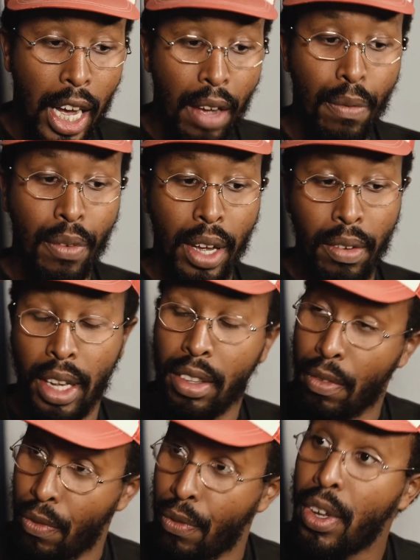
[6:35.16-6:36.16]
And
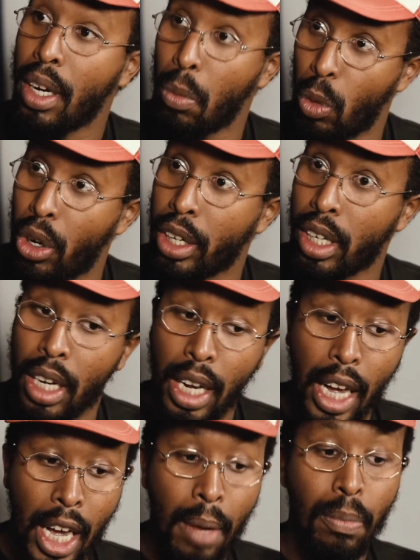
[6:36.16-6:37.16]
the film work.
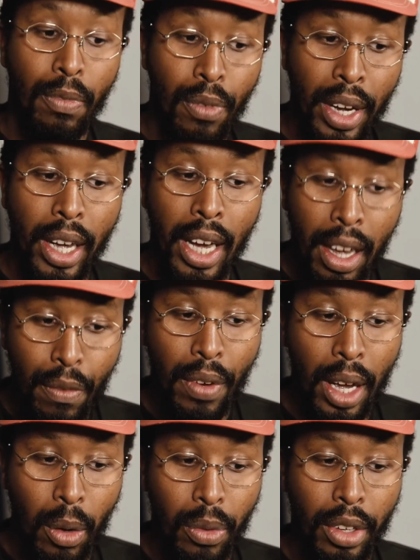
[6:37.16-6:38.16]
I
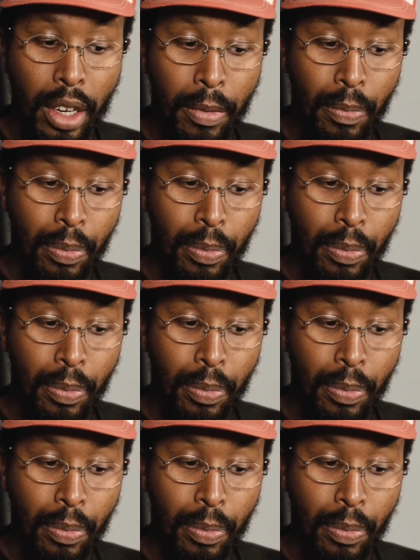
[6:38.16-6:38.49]
found